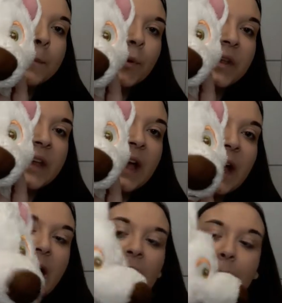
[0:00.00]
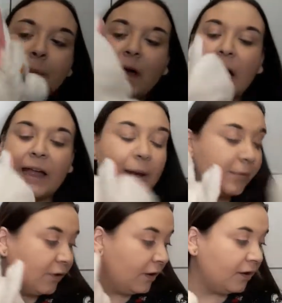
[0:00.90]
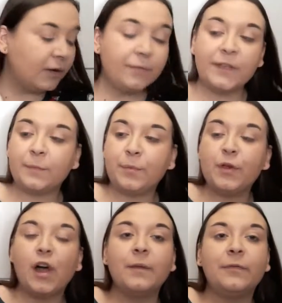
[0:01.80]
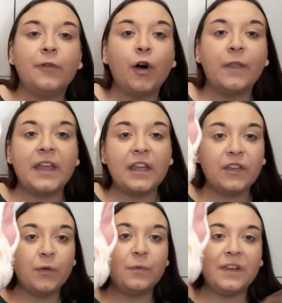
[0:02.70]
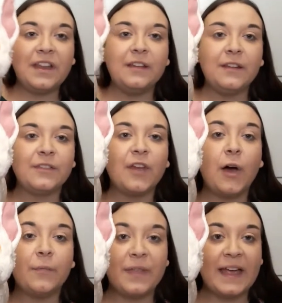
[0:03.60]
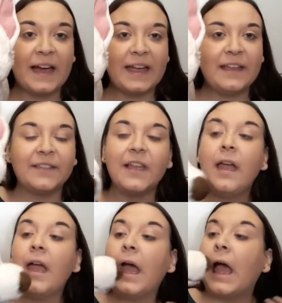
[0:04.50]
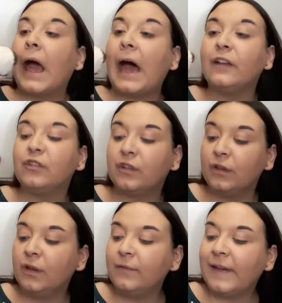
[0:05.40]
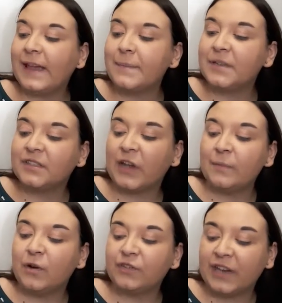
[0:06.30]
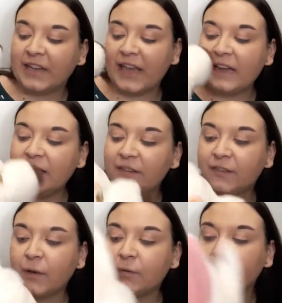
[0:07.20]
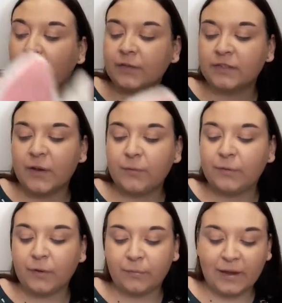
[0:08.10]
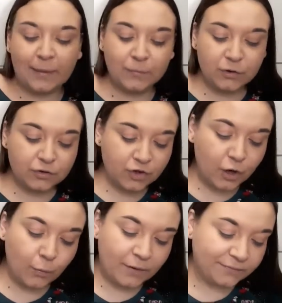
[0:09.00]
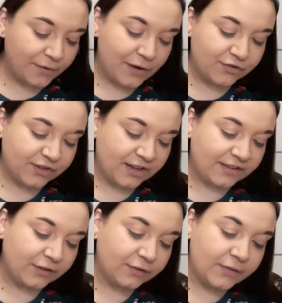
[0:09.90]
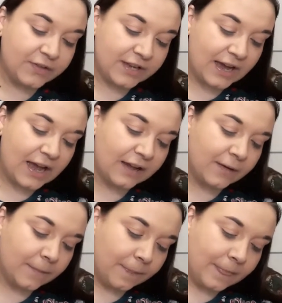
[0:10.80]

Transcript: But yeah, I'm, I absolutely love this purely for the uniqueness of the eyes. I just love him so much. Again, he's so soft, so fluffy. I'm not sure what version he is. He does have a tag.